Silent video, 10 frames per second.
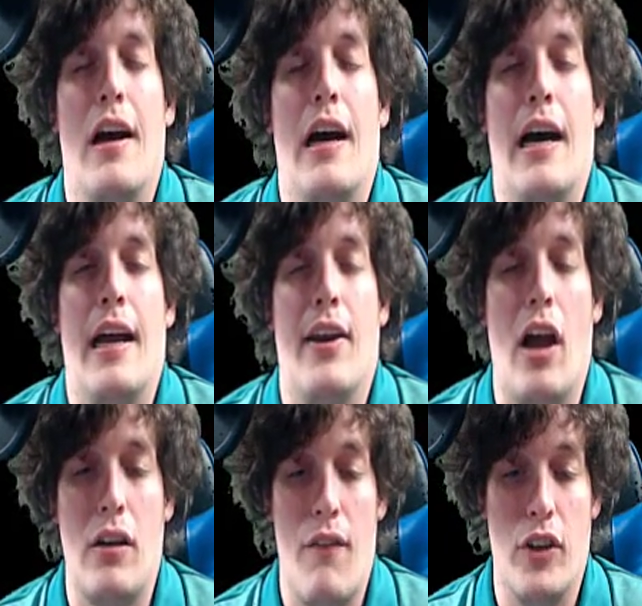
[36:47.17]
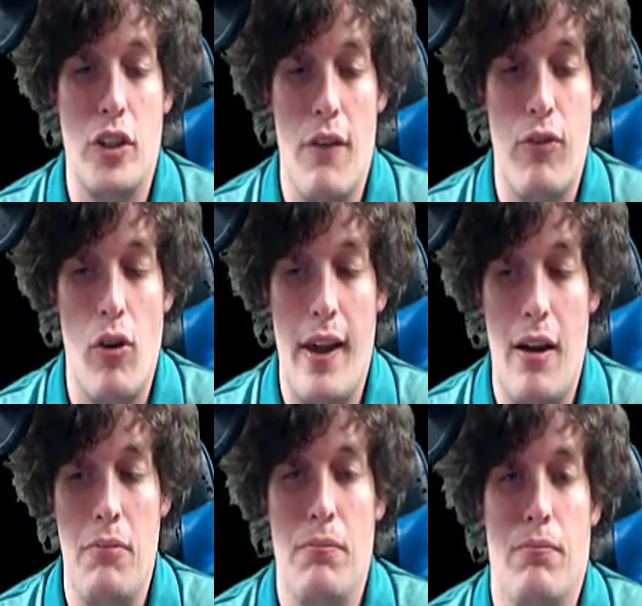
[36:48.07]
A knockout version of Full
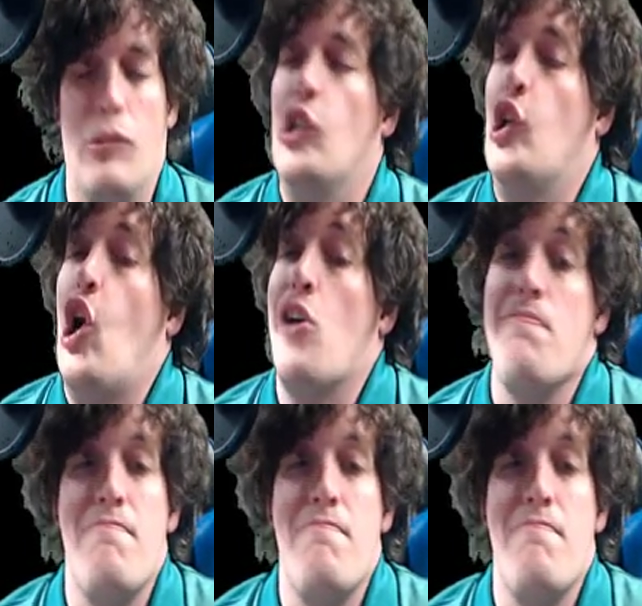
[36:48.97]
Heal? Sure.